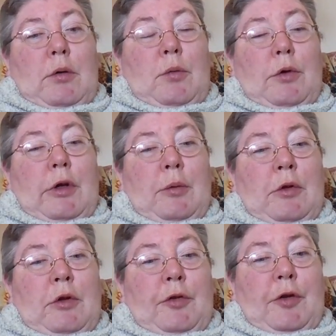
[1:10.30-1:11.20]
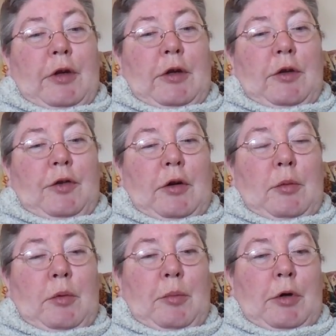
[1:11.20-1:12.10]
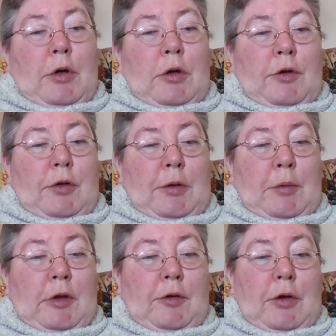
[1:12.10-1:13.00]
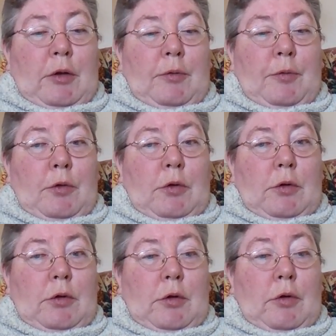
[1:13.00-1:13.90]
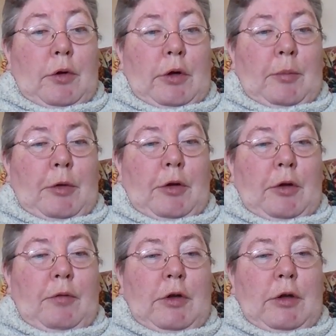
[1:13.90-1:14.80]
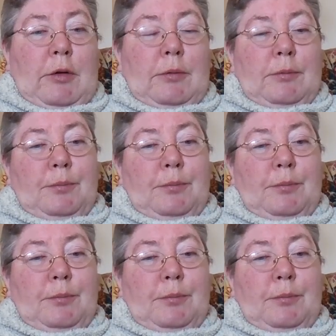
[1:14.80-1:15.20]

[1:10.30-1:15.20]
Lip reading: What I will say is I remember asking myself on an uploaded video